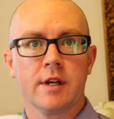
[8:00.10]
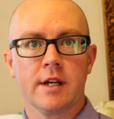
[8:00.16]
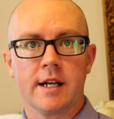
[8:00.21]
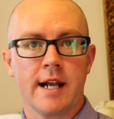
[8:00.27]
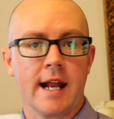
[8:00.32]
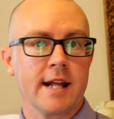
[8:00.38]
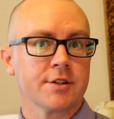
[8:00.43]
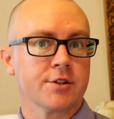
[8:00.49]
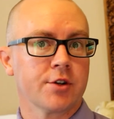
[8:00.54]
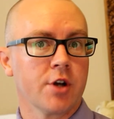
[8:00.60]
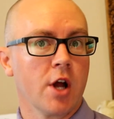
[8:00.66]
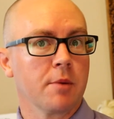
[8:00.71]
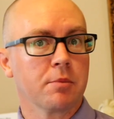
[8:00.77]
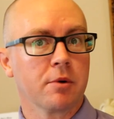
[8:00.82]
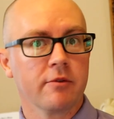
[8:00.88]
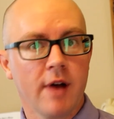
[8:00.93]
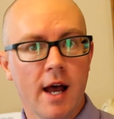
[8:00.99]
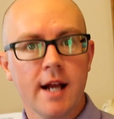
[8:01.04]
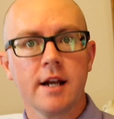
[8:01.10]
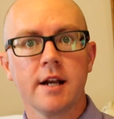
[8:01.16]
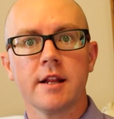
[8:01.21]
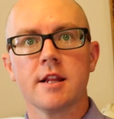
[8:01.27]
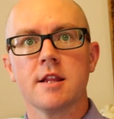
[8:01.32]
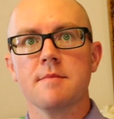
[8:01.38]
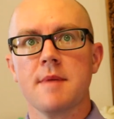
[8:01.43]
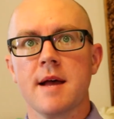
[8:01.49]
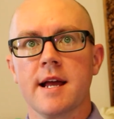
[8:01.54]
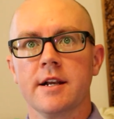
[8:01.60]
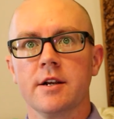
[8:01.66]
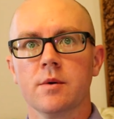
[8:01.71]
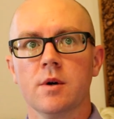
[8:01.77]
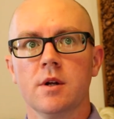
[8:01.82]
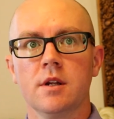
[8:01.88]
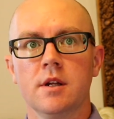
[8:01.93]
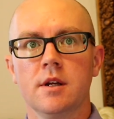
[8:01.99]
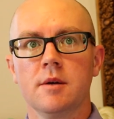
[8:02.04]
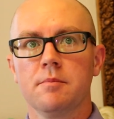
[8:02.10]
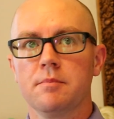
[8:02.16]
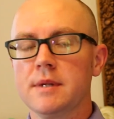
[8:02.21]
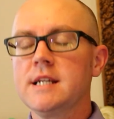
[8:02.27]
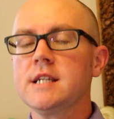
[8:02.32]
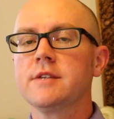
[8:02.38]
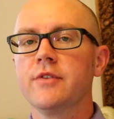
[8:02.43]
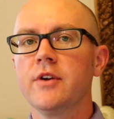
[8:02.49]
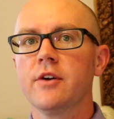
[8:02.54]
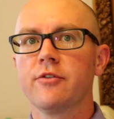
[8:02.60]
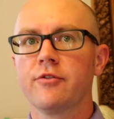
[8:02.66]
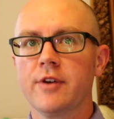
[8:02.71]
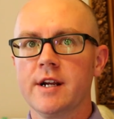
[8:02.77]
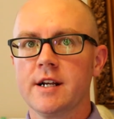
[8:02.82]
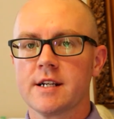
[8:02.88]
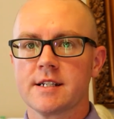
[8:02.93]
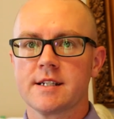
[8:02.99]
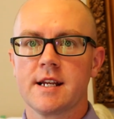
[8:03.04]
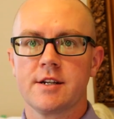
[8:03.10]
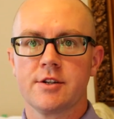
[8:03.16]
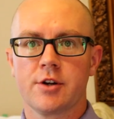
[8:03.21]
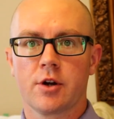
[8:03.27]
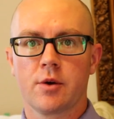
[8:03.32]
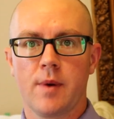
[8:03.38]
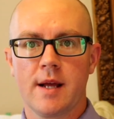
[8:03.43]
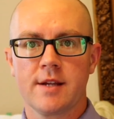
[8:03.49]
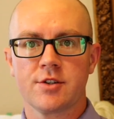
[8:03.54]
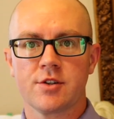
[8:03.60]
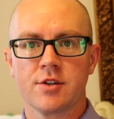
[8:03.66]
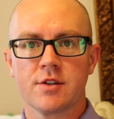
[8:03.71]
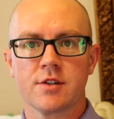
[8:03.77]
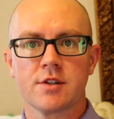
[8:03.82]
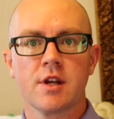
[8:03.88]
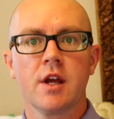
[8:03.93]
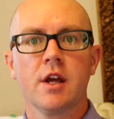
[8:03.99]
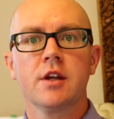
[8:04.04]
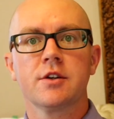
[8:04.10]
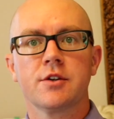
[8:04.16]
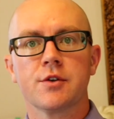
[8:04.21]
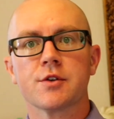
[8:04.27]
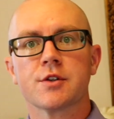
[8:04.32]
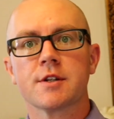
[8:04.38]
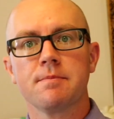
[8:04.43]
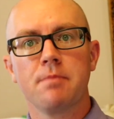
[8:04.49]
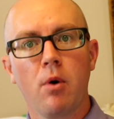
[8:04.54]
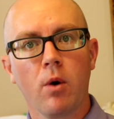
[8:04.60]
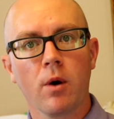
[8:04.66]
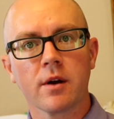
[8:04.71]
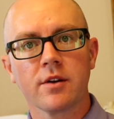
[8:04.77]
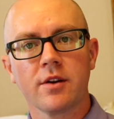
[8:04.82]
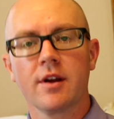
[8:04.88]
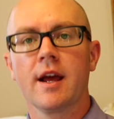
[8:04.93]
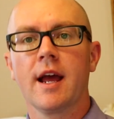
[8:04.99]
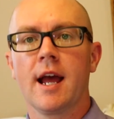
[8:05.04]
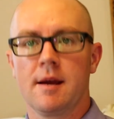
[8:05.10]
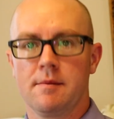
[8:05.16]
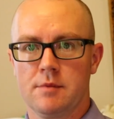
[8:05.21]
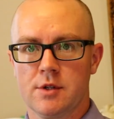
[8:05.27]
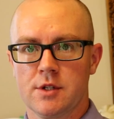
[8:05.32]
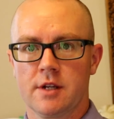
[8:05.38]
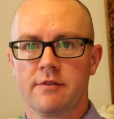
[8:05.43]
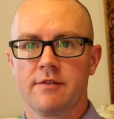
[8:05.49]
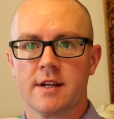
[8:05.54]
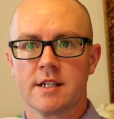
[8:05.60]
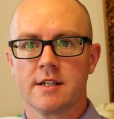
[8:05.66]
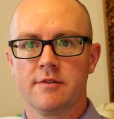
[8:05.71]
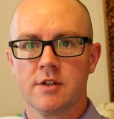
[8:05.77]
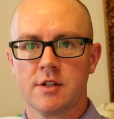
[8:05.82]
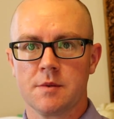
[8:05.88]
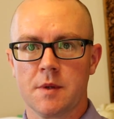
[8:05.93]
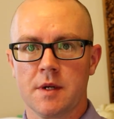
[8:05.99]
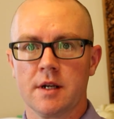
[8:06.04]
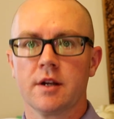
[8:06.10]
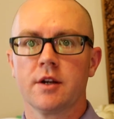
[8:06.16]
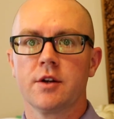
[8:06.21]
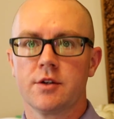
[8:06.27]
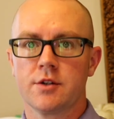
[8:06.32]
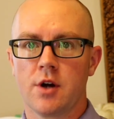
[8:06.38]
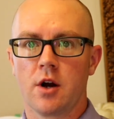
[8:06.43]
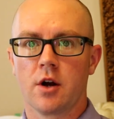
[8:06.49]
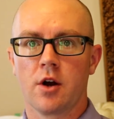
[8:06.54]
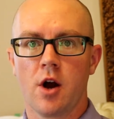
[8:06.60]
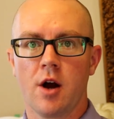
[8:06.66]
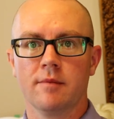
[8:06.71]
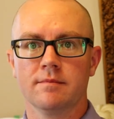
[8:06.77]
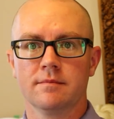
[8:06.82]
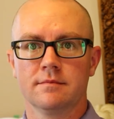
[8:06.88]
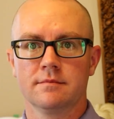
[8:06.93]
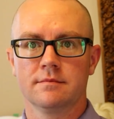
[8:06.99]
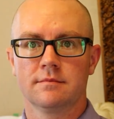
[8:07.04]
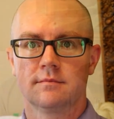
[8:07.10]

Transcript: need an answer not provided in the manual, please feel free to send your questions to support@musicfestivalsuite.com.